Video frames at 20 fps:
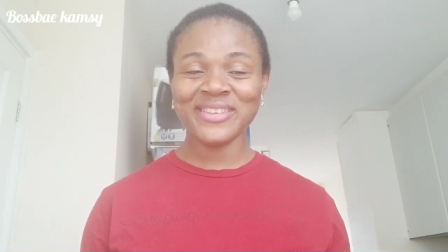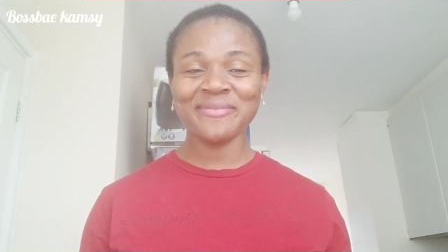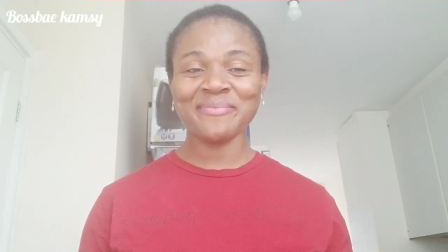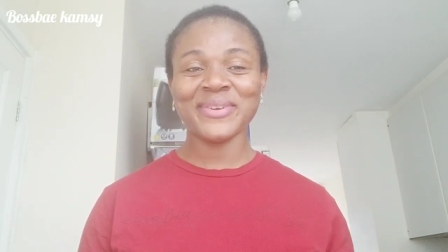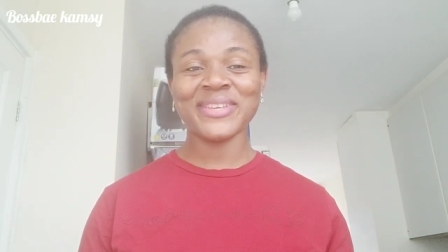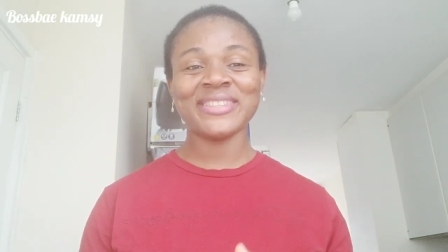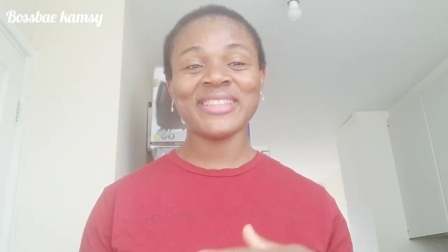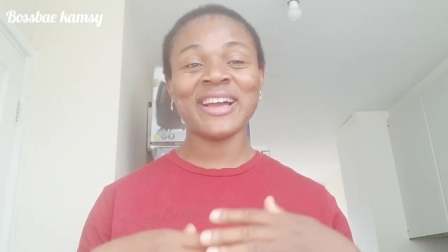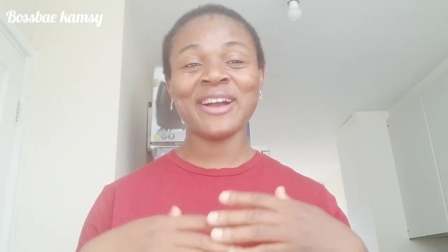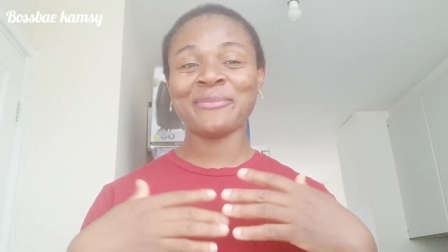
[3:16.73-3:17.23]

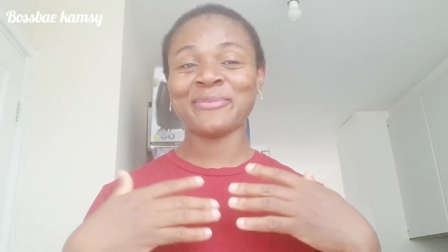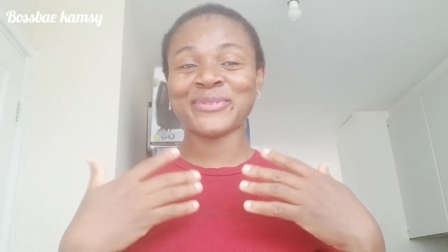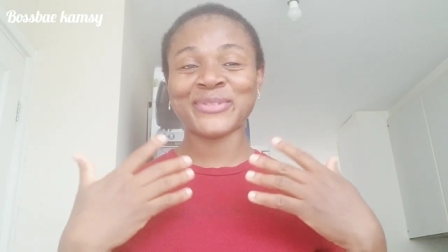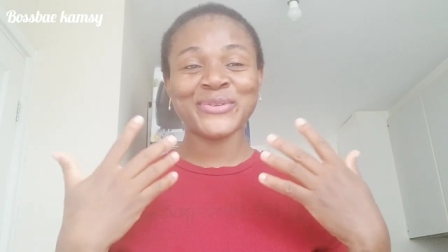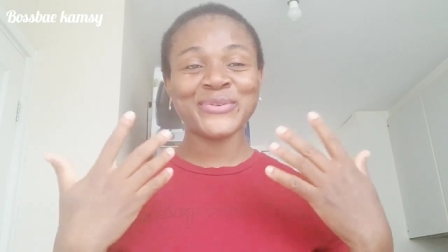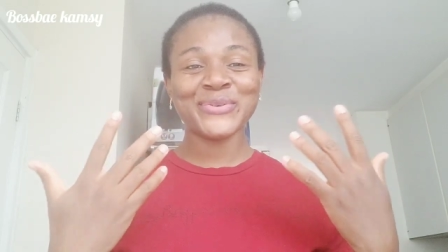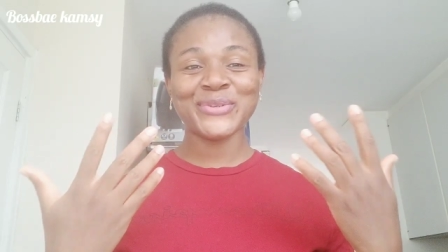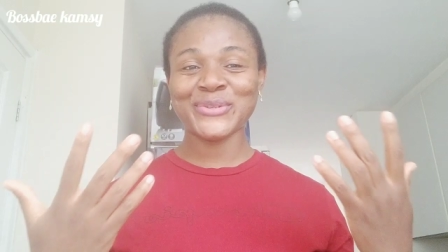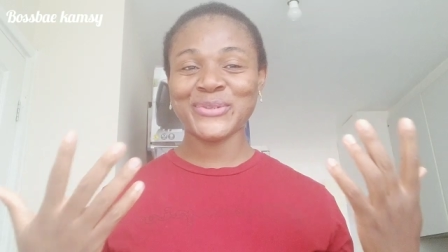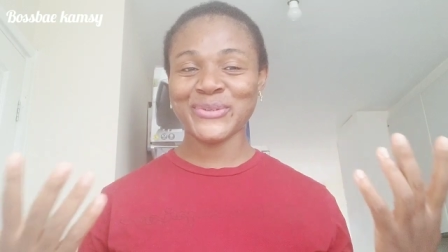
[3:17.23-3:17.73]
but I'm still
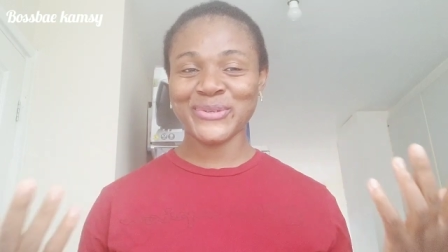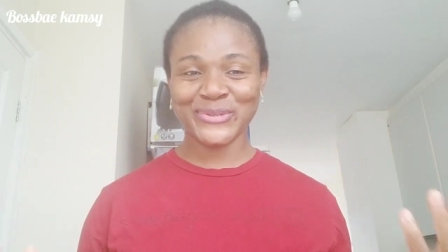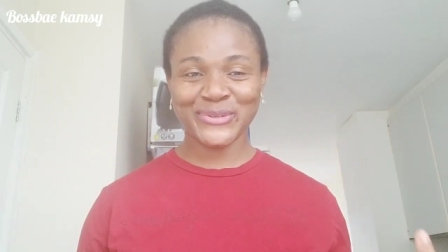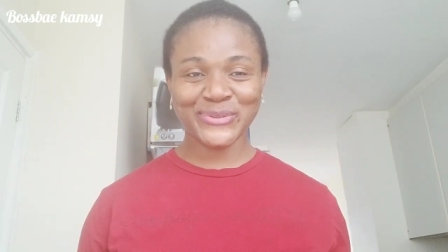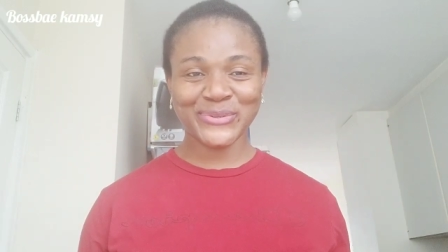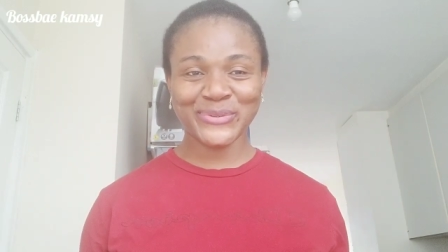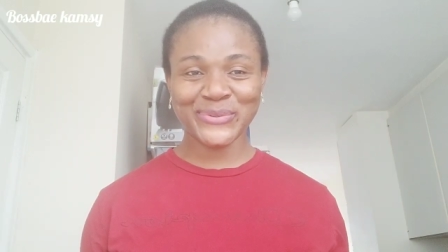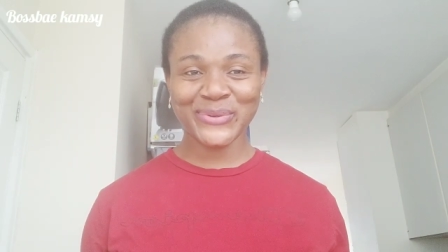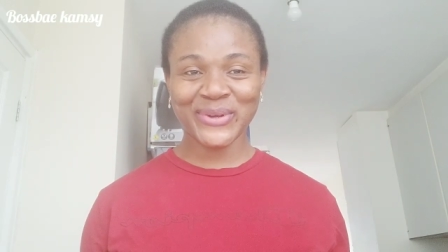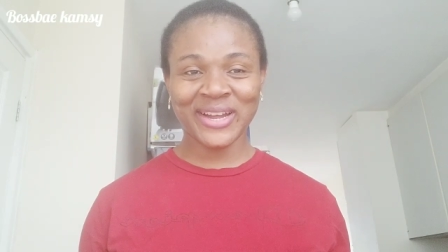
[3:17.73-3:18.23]
going to show
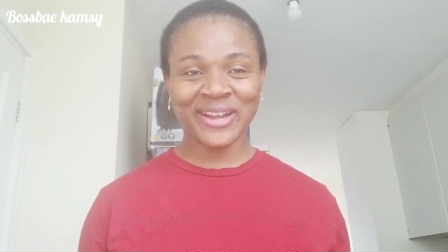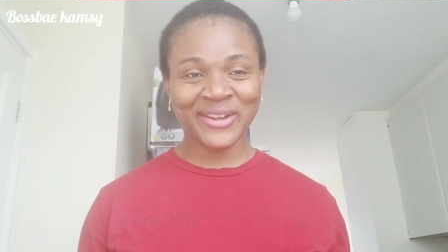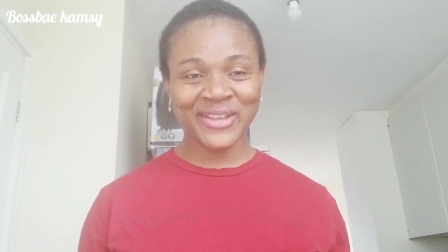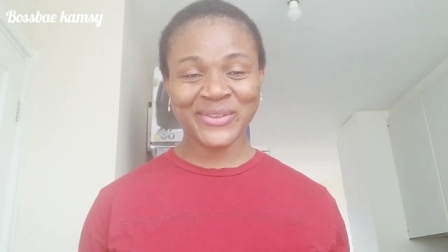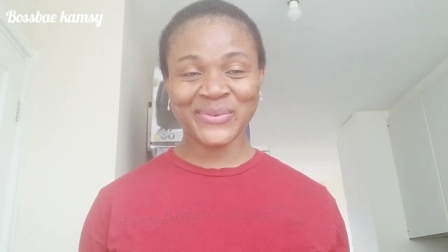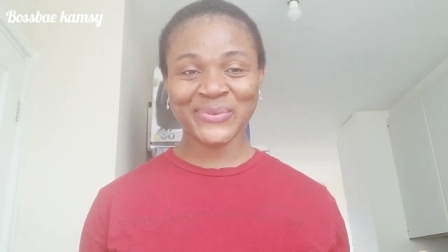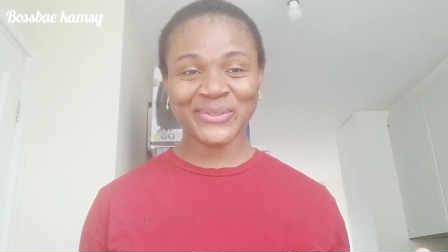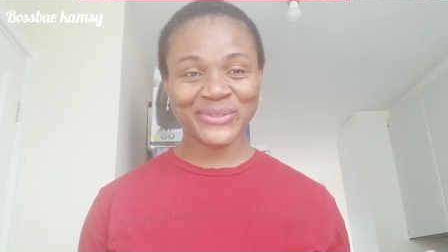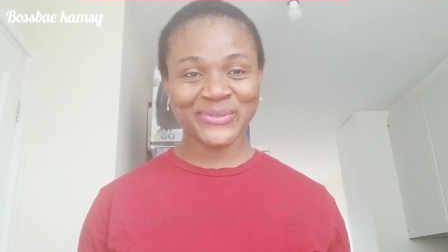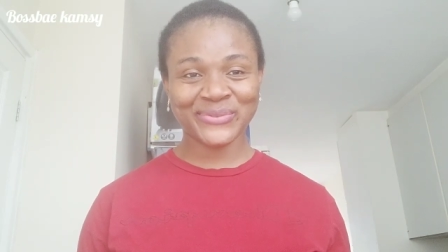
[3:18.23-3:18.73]
you how
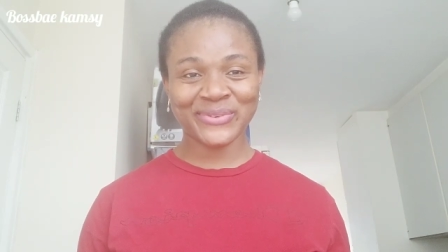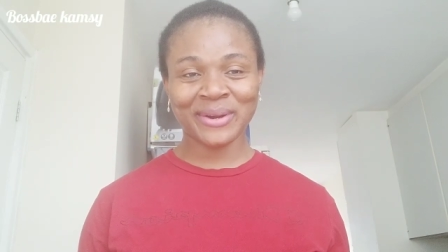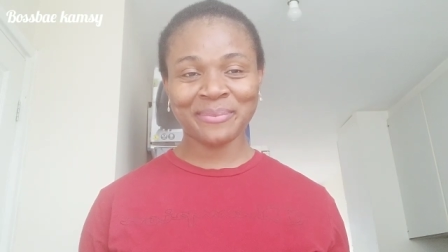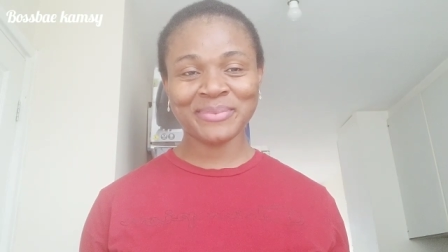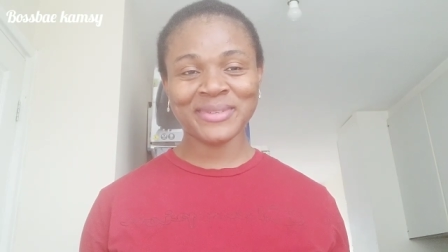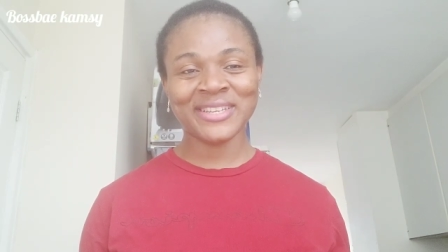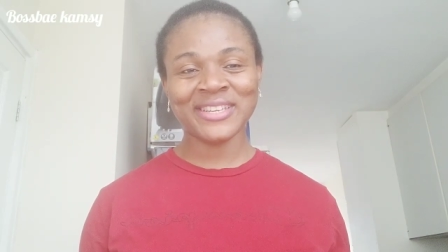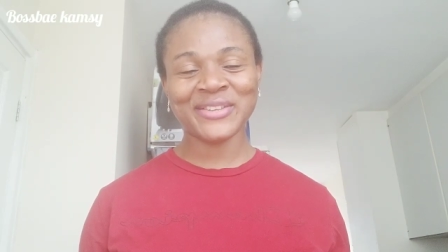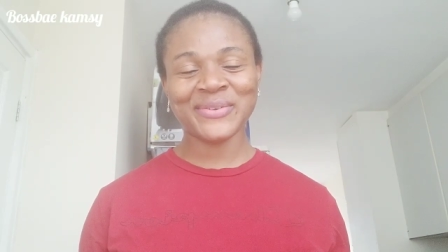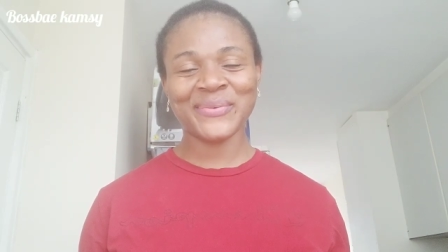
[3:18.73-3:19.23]
it was
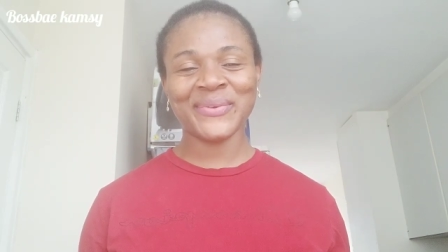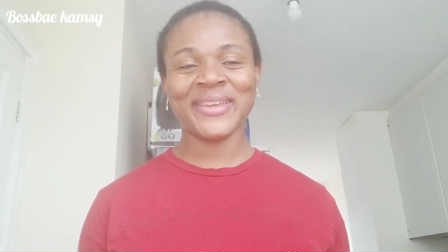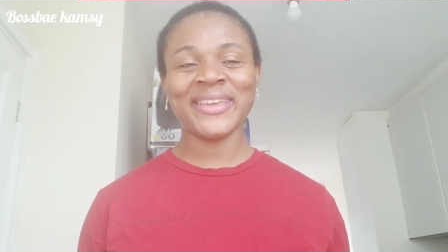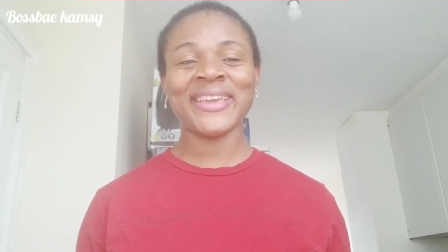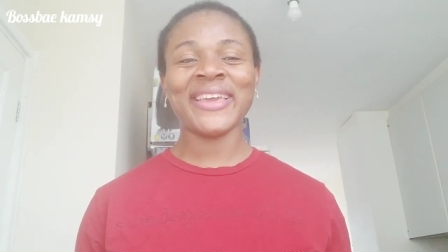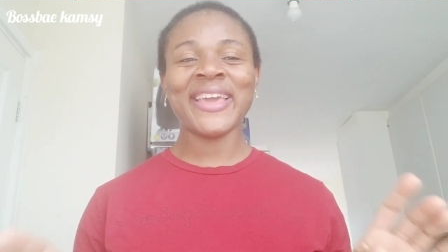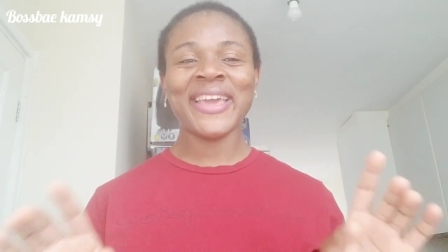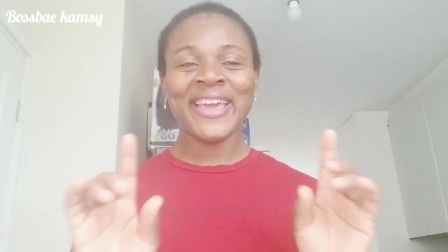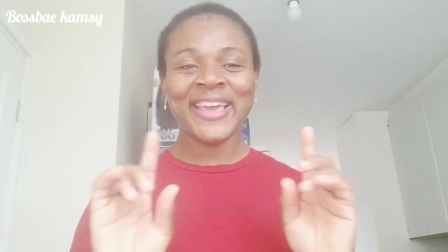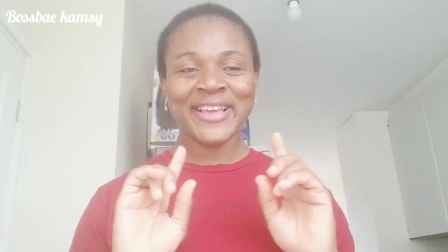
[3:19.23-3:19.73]
wrapped anyway.
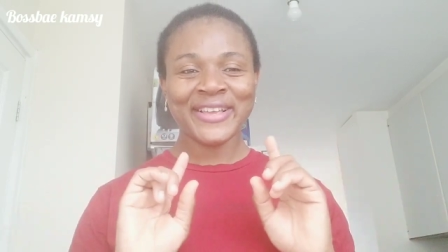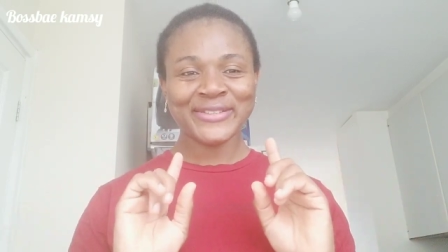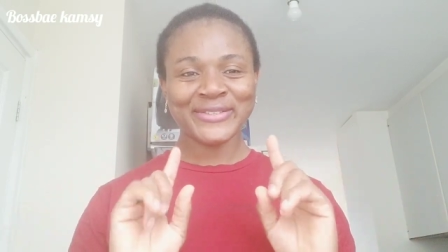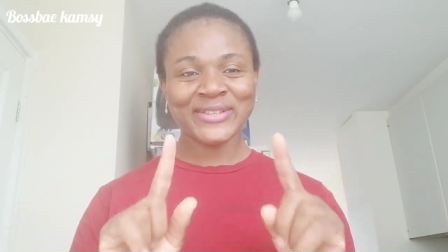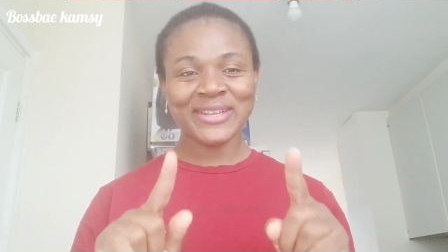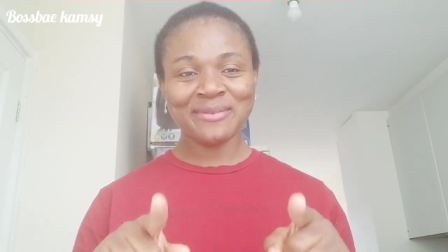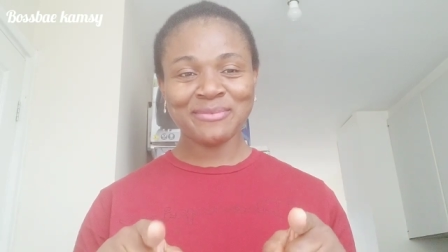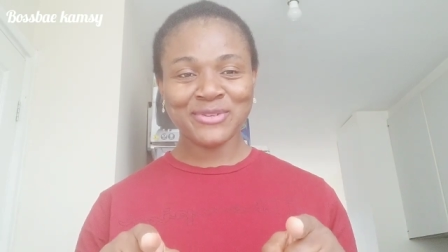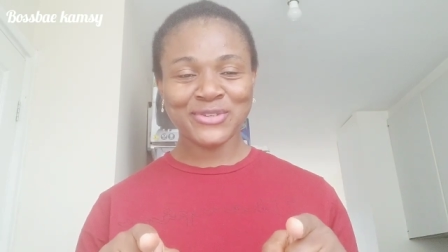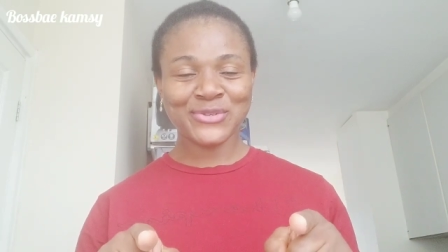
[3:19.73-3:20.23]
So
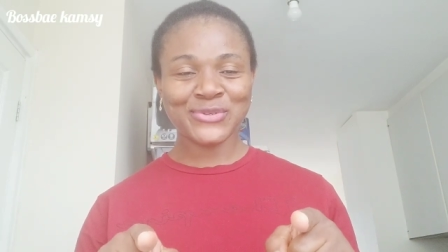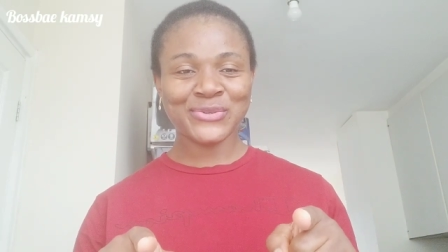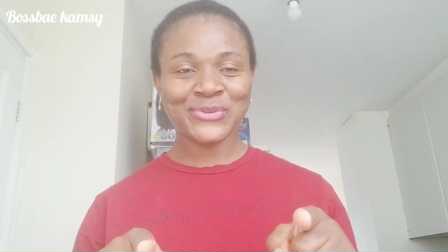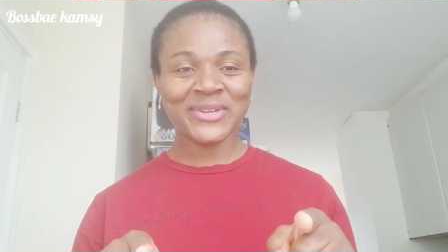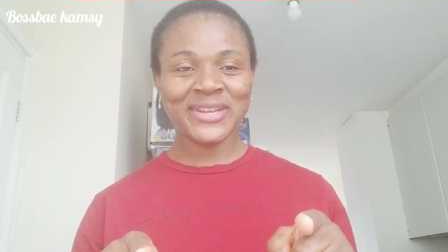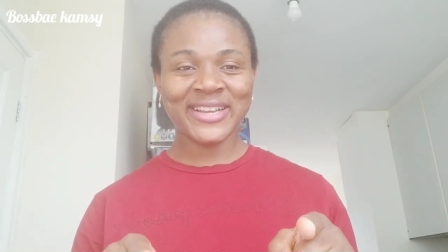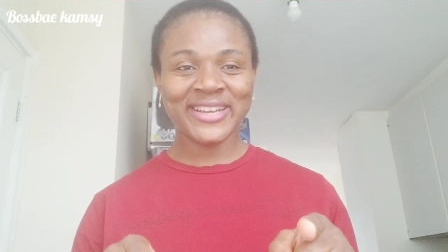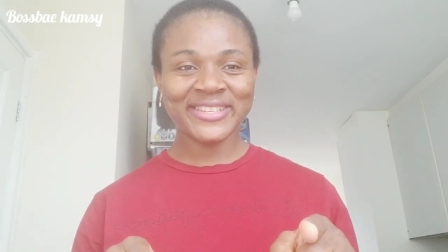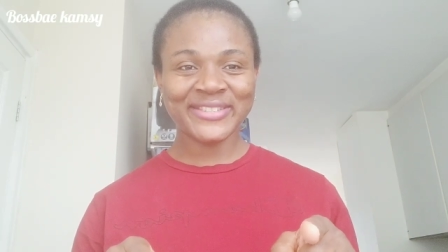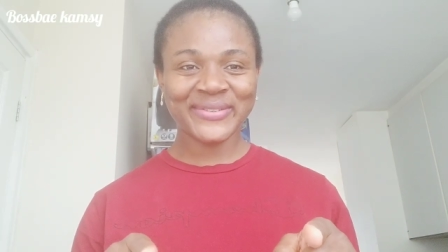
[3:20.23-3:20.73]
let me show you guys,